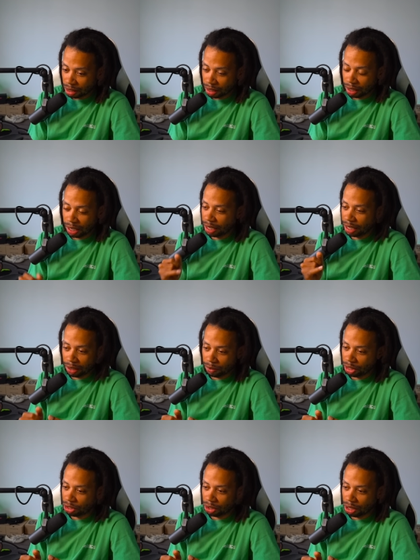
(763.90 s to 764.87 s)
and then
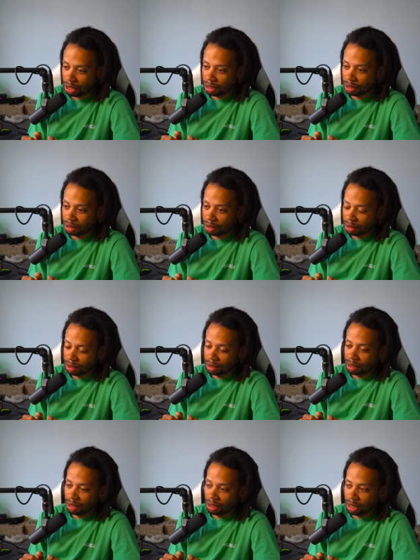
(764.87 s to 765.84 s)
Richard Hart.
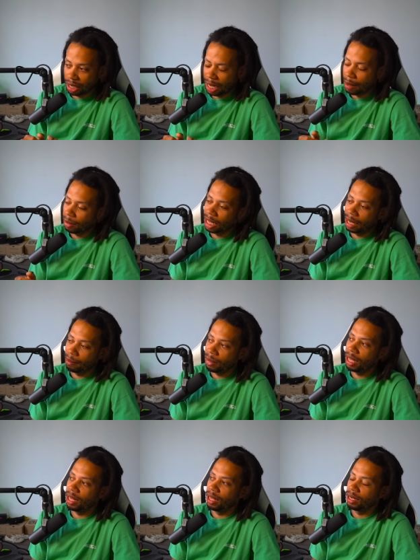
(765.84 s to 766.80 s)
And I'm like,
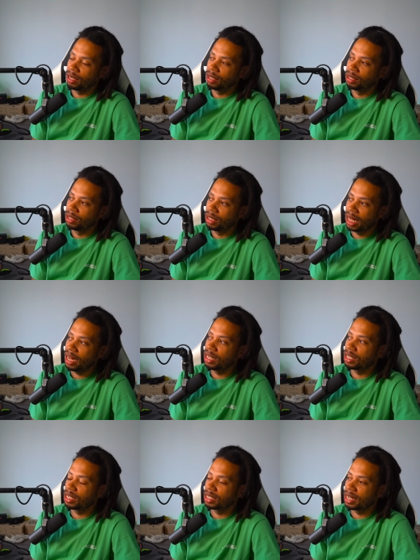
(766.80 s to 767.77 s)
man, that
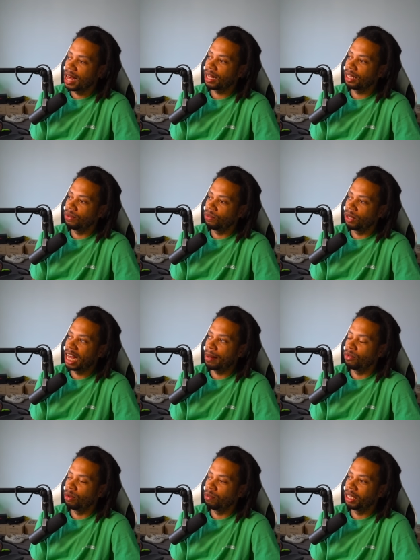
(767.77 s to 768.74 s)
is exactly what
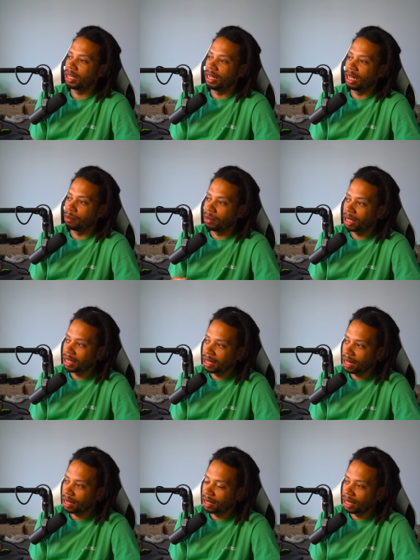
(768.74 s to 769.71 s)
happened with BitConnect.
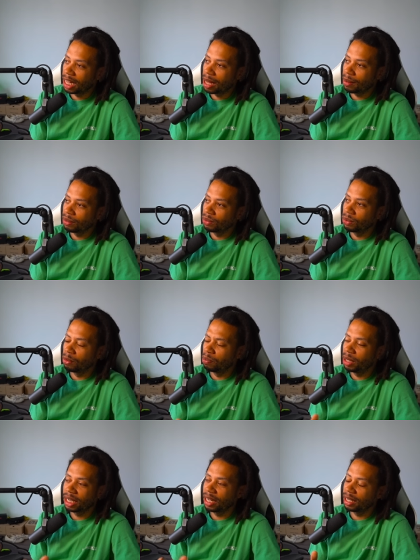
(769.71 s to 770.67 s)
BitConnect collapsed. Well,
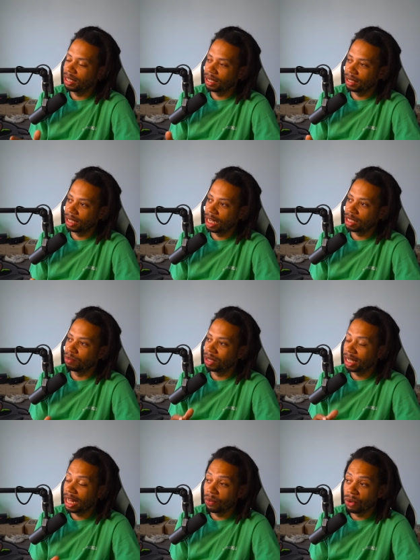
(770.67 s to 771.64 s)
BitConnect didn't collapse.
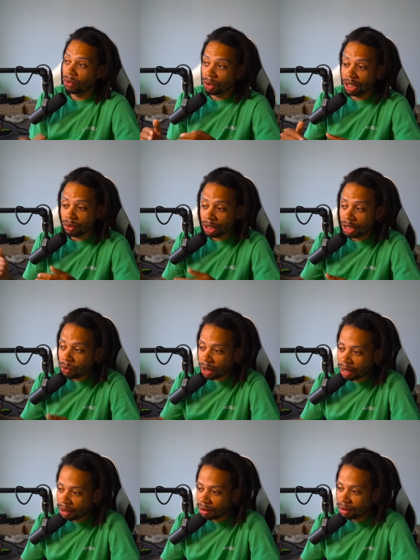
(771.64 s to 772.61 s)
BitConnect went really, really
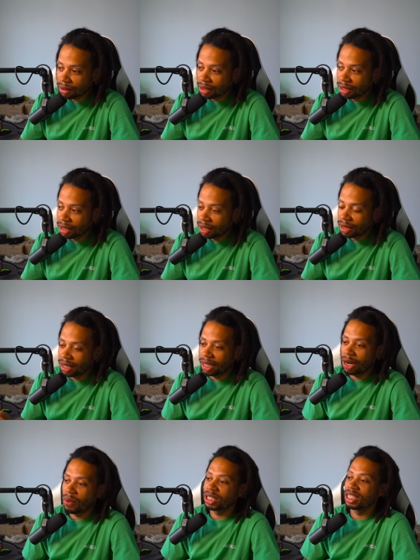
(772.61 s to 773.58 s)
well. Then
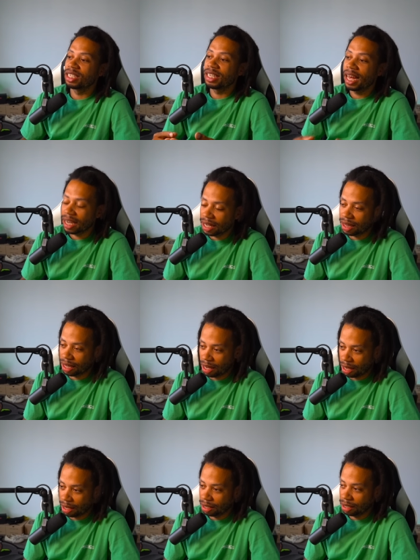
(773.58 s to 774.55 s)
there was the second
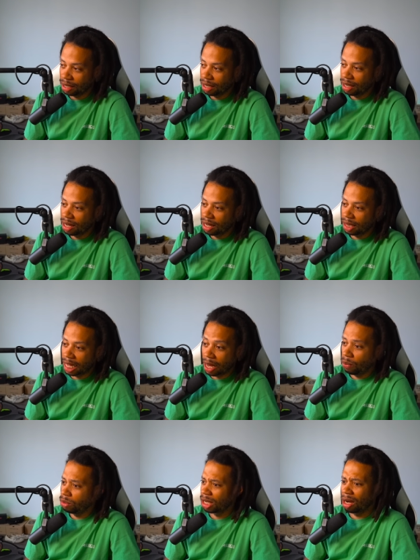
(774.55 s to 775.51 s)
thing that
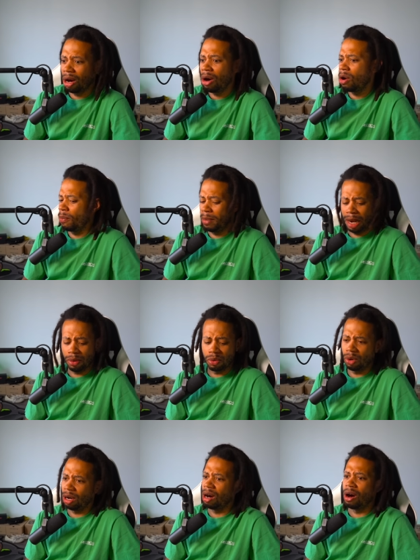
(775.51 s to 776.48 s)
was like, oh man, I'm
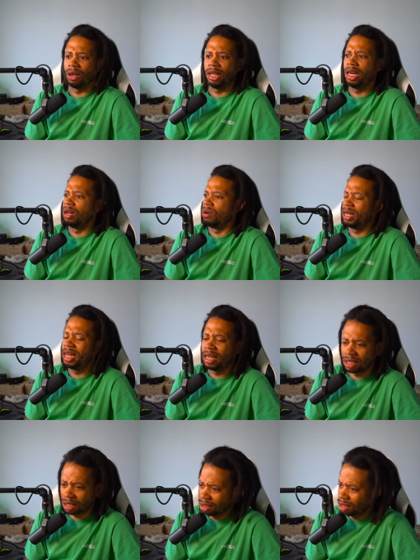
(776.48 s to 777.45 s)
going all in on
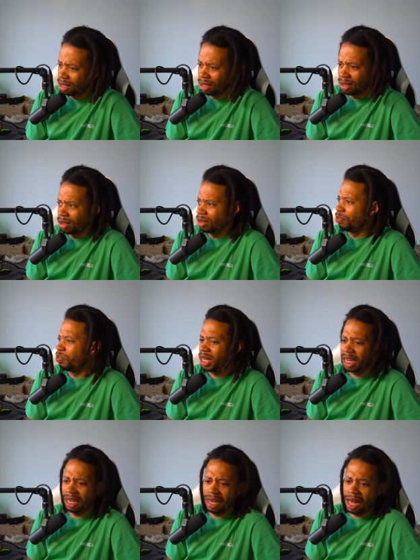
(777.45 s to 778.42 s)
this.
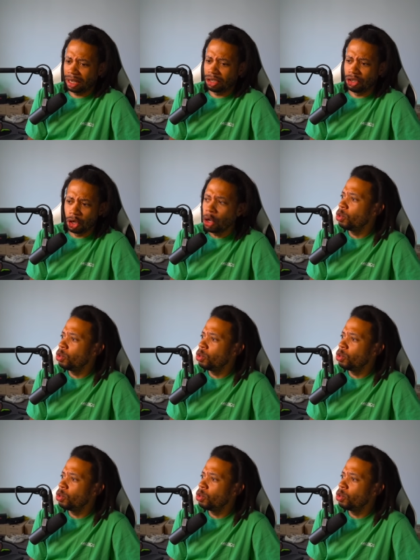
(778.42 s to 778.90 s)
BitConnect 2,